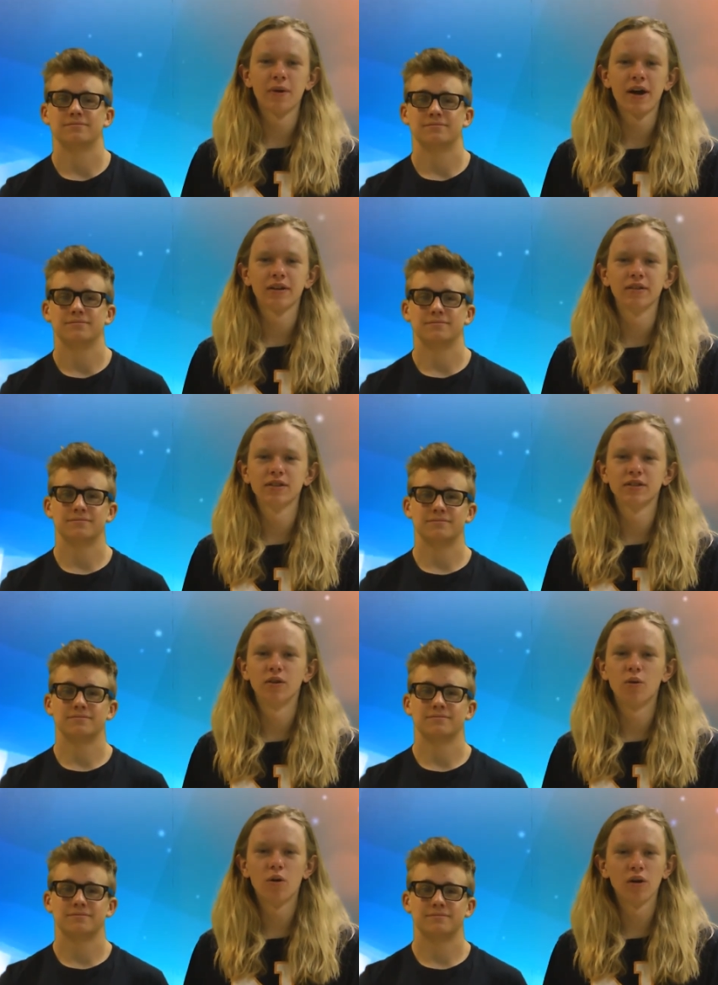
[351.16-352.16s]
Speaker 1: back and listen,
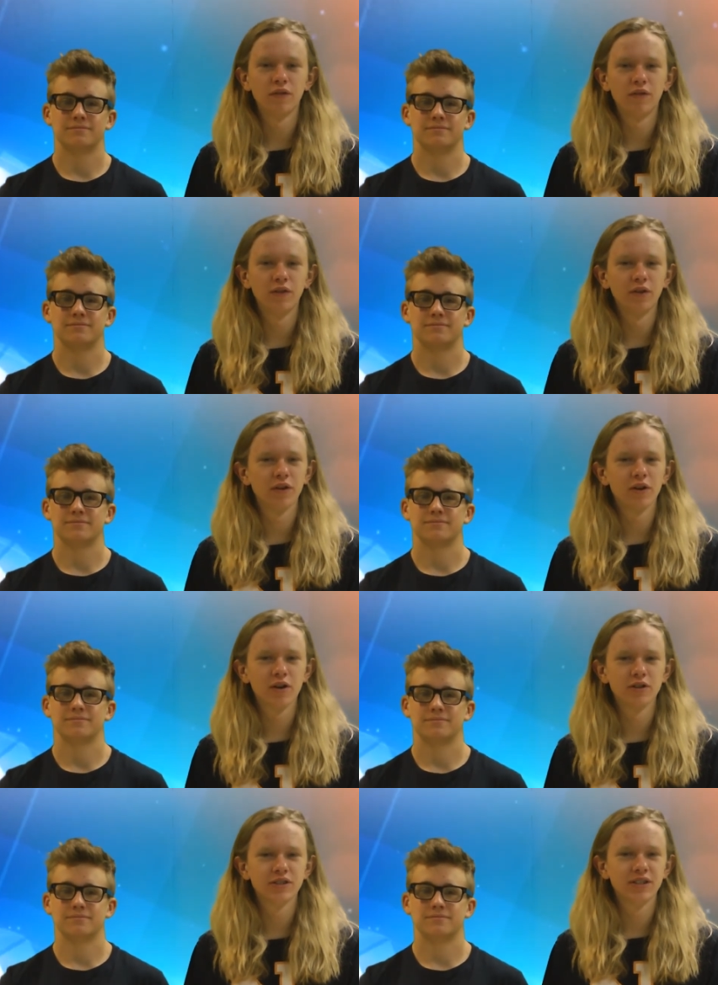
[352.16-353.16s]
or if you feel the
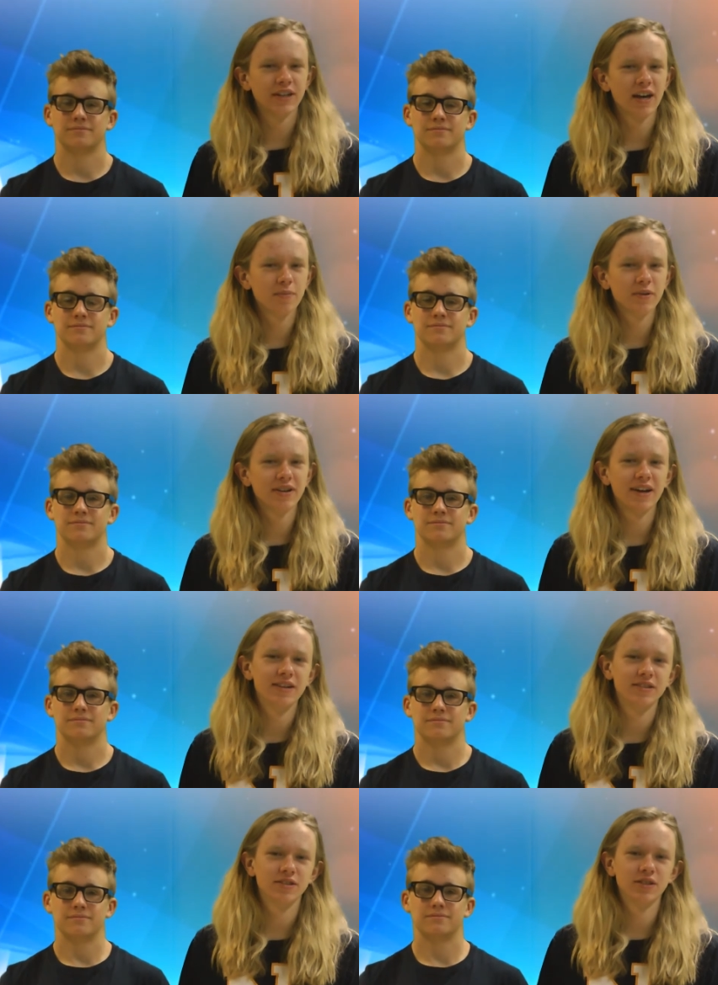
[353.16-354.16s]
urge to get up and
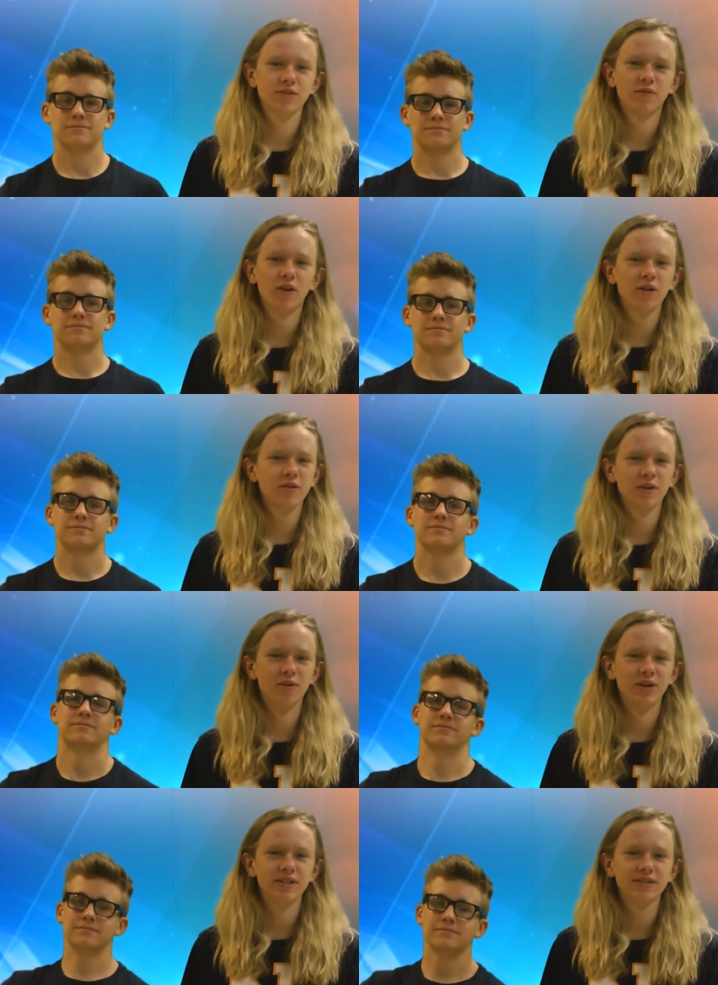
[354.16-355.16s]
dance, just follow the
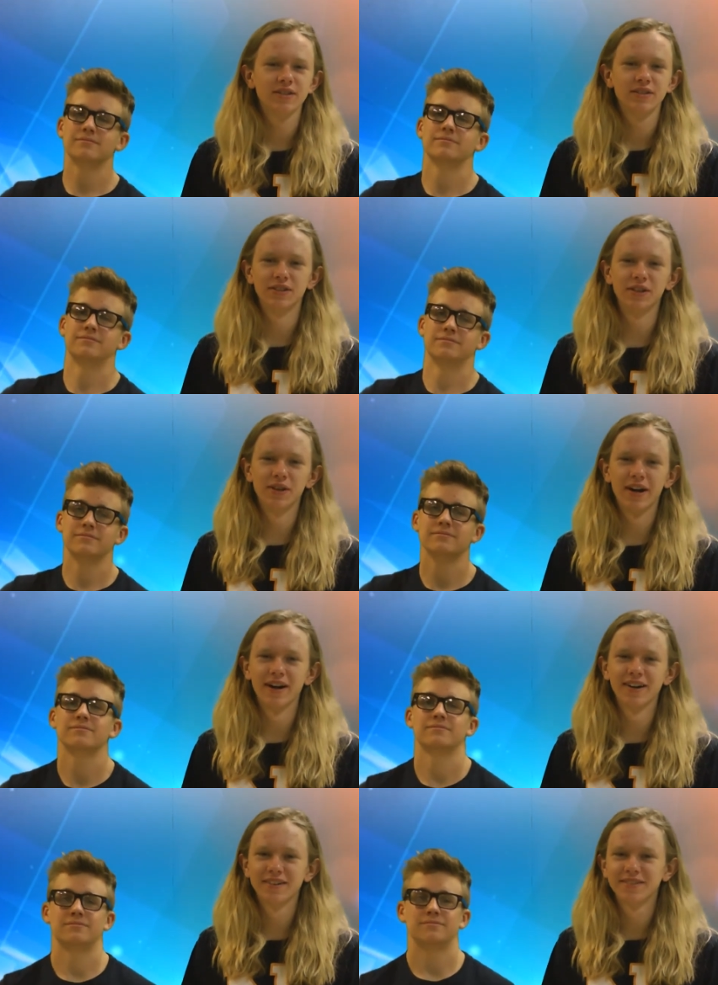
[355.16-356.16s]
noise. See you
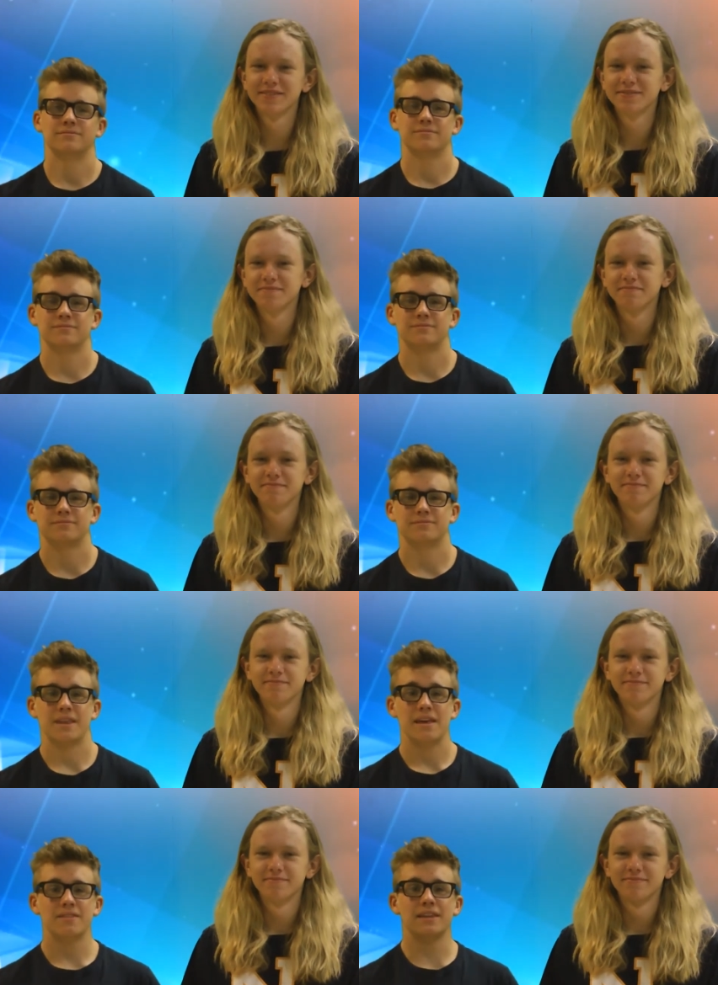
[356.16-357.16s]
there.
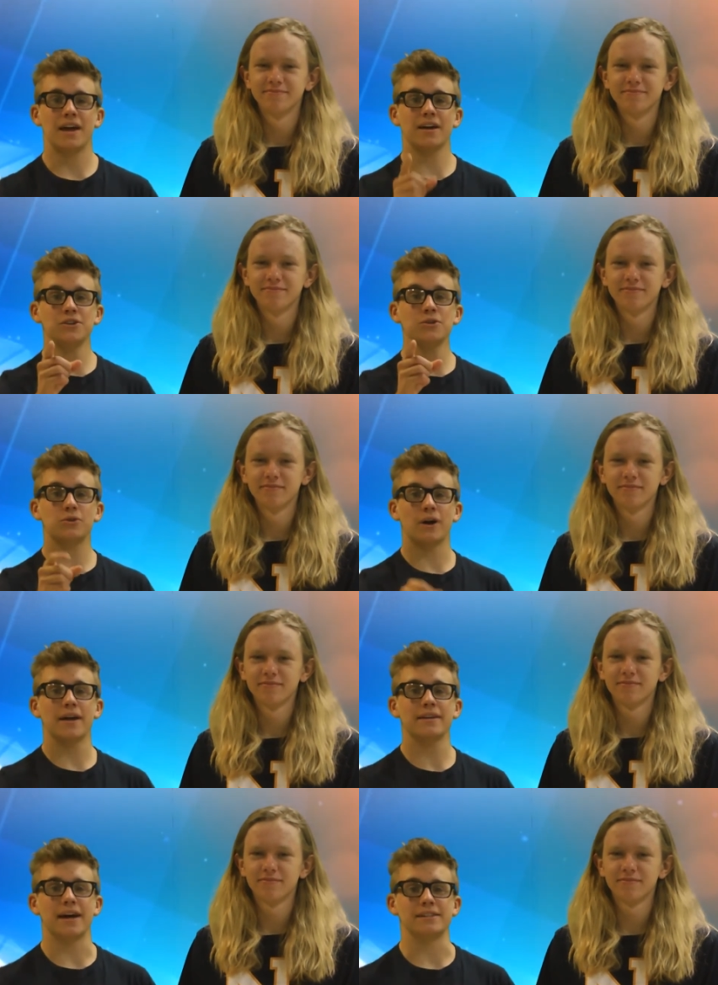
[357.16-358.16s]
Speaker 2: The NU
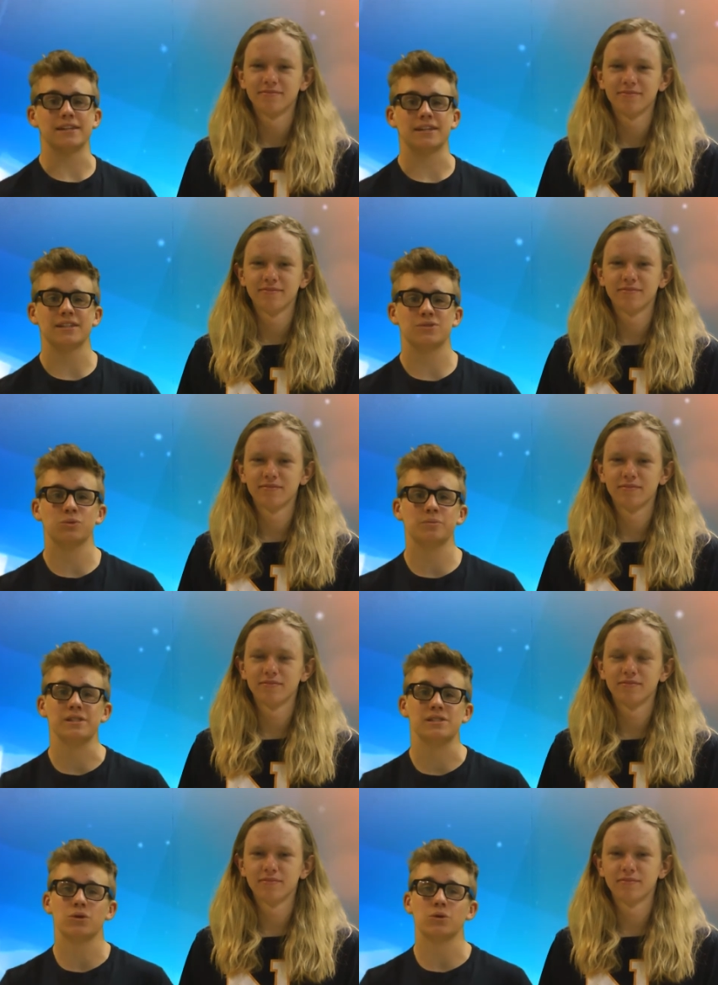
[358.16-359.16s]
Grad Night tickets will be
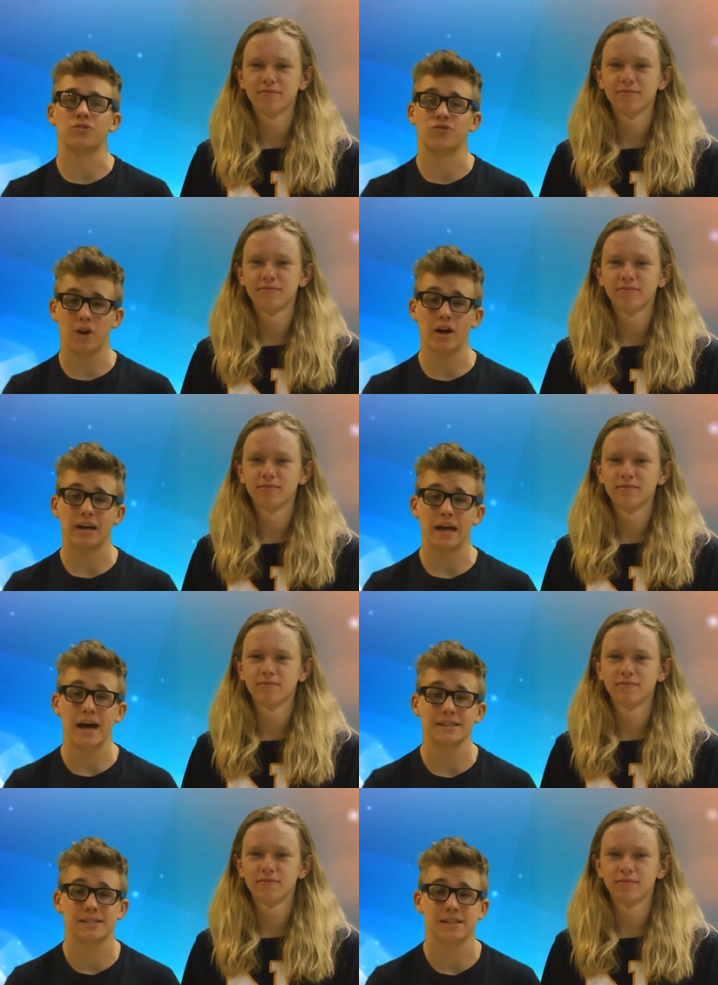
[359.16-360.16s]
sold Friday
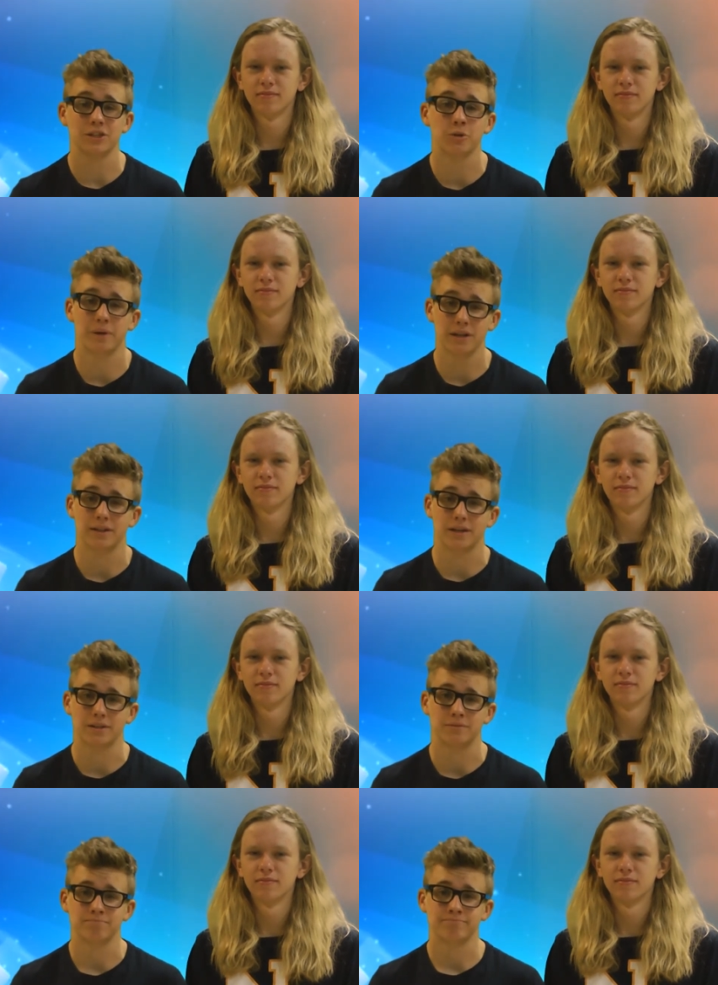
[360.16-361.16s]
at Senior
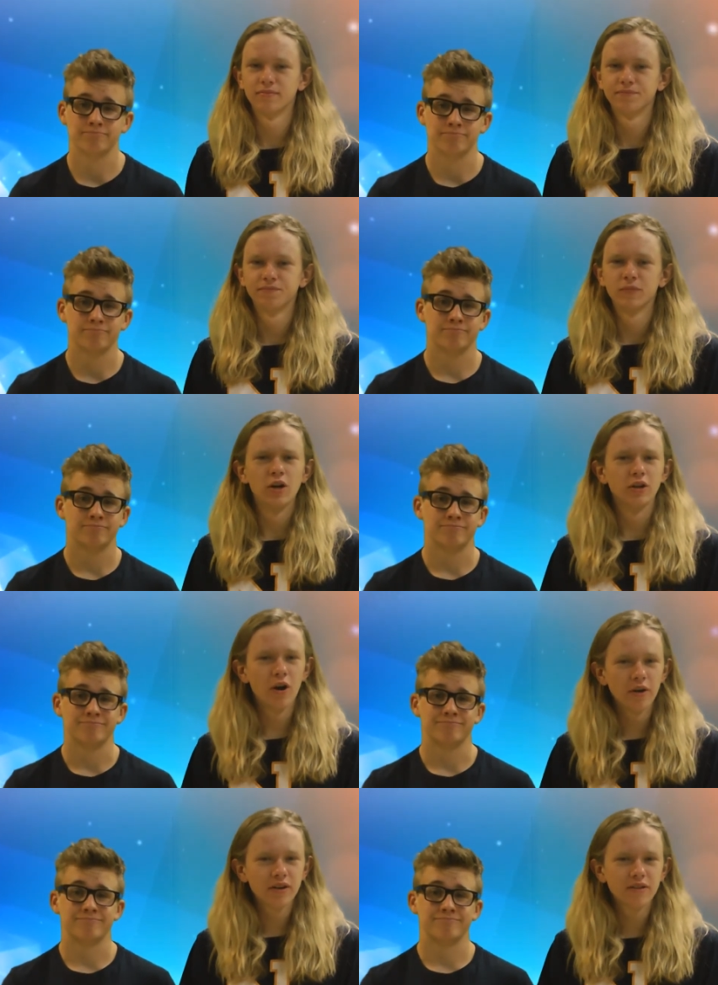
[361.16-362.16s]
Picnic.
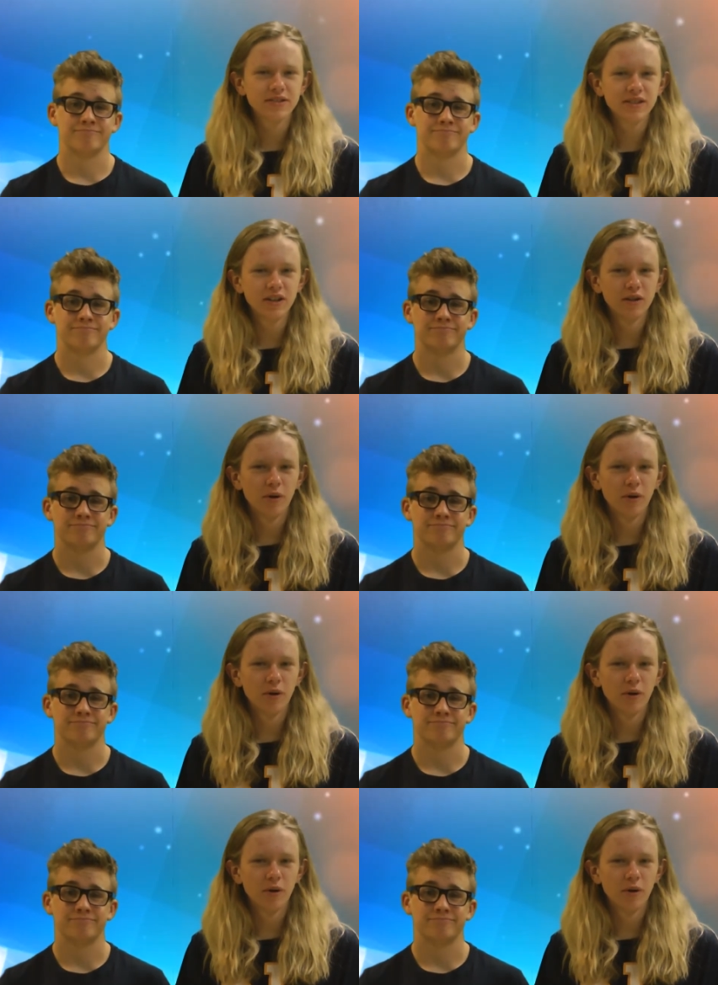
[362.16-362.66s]
Speaker 1: Going to the Senior